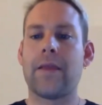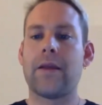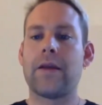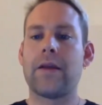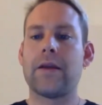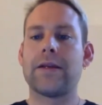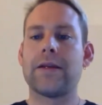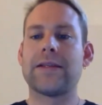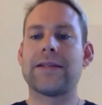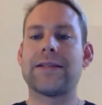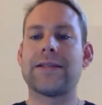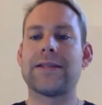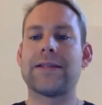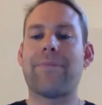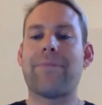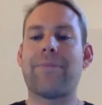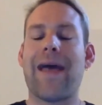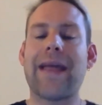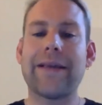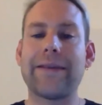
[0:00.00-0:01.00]

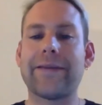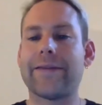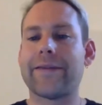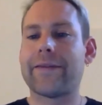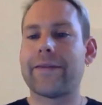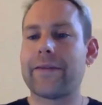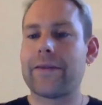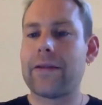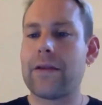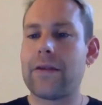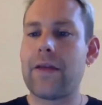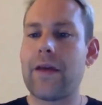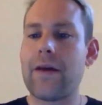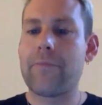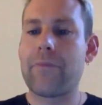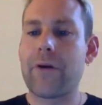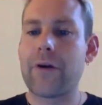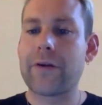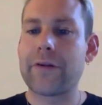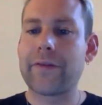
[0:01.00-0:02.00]
space that
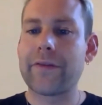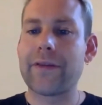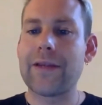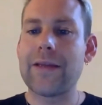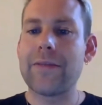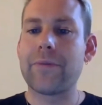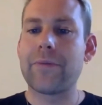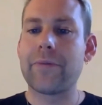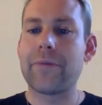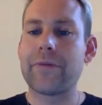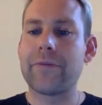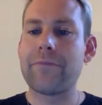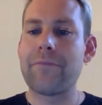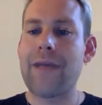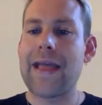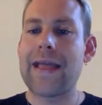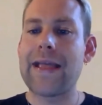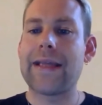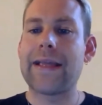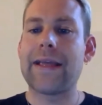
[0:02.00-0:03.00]
Broken Sleep was
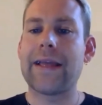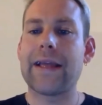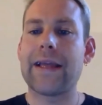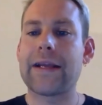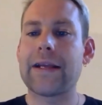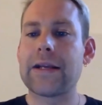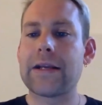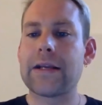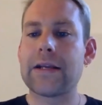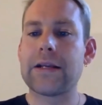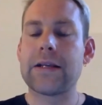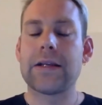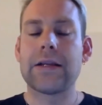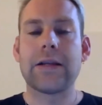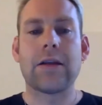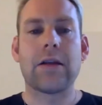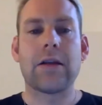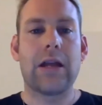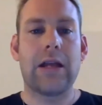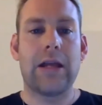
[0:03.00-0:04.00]
making
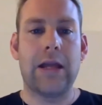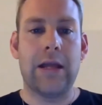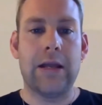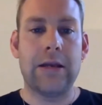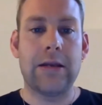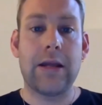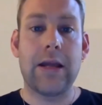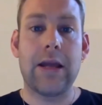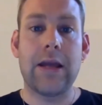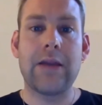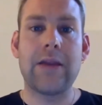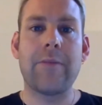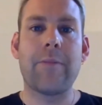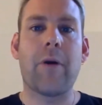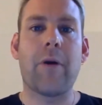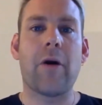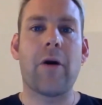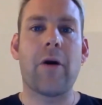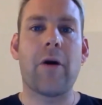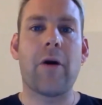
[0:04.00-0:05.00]
in the
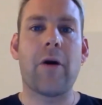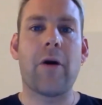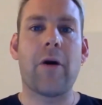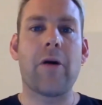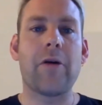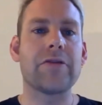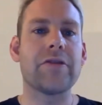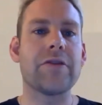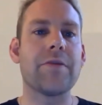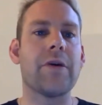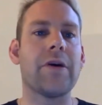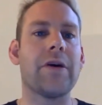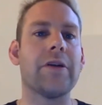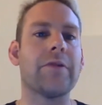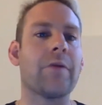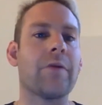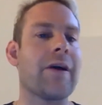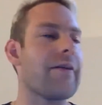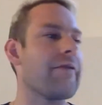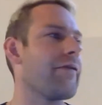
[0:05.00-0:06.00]
poetry world, where
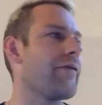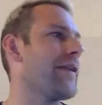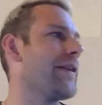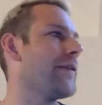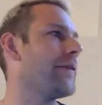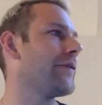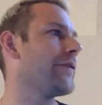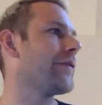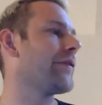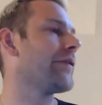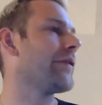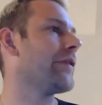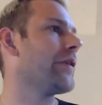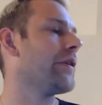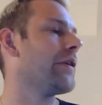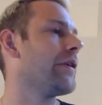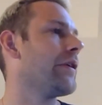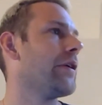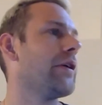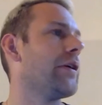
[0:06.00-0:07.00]
it feels
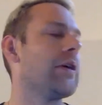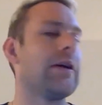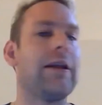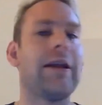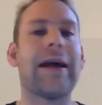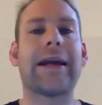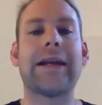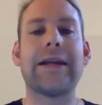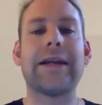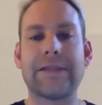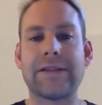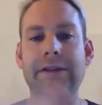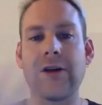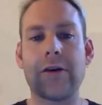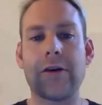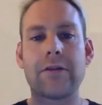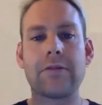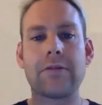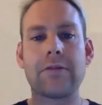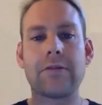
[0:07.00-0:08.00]
like its
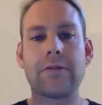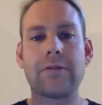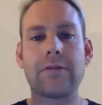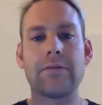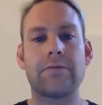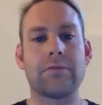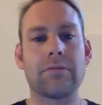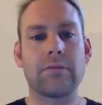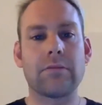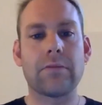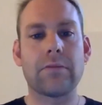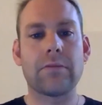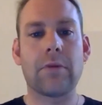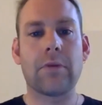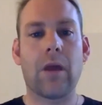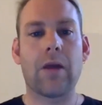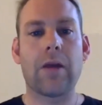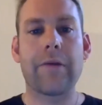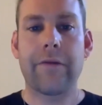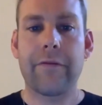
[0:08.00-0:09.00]
own,
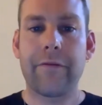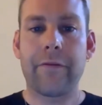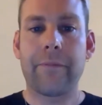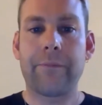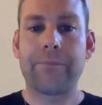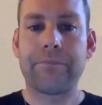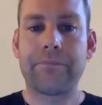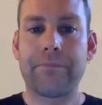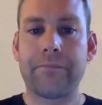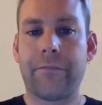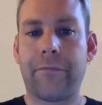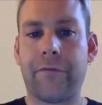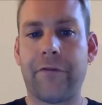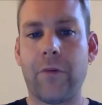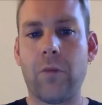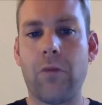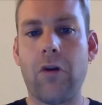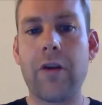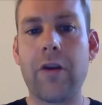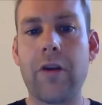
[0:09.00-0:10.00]
for
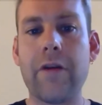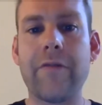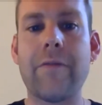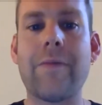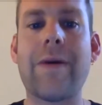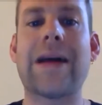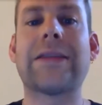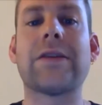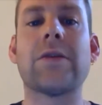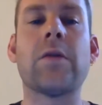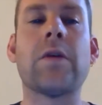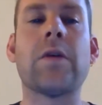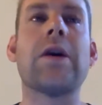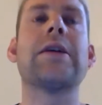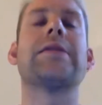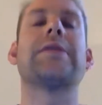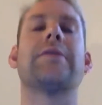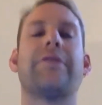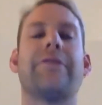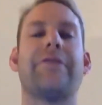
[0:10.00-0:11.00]
want of a better word,
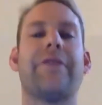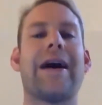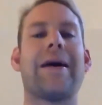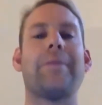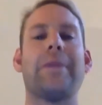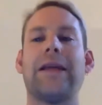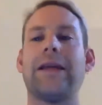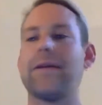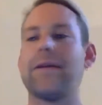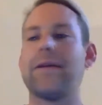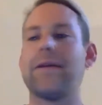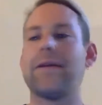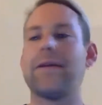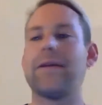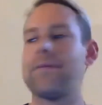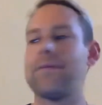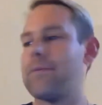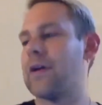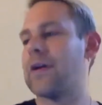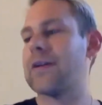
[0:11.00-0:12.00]
family.
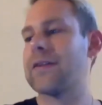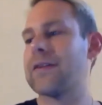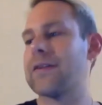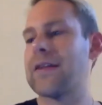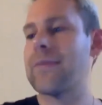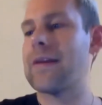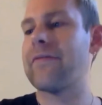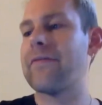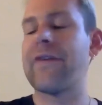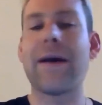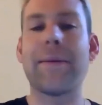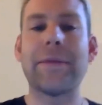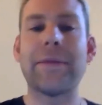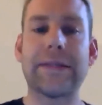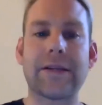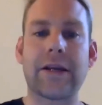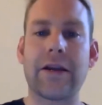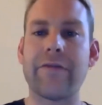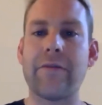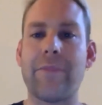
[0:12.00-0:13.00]
Because I mean, family is kind of
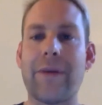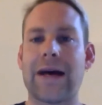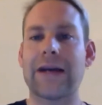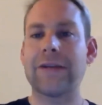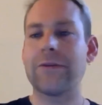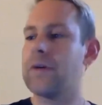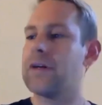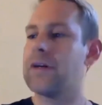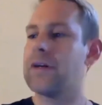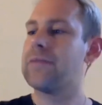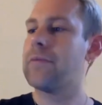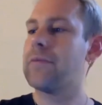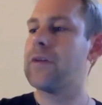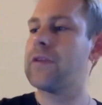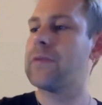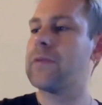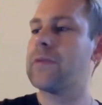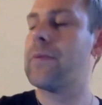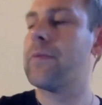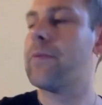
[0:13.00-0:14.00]
a bad word, most
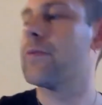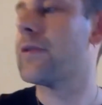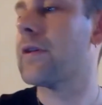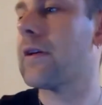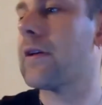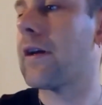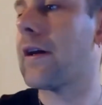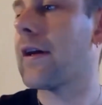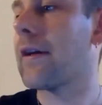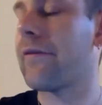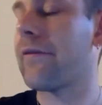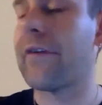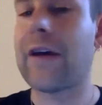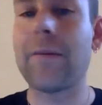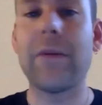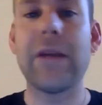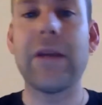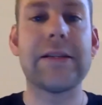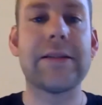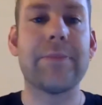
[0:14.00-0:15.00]
people don't like
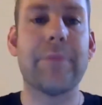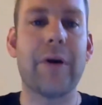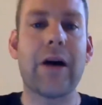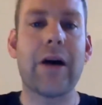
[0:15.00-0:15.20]
families, but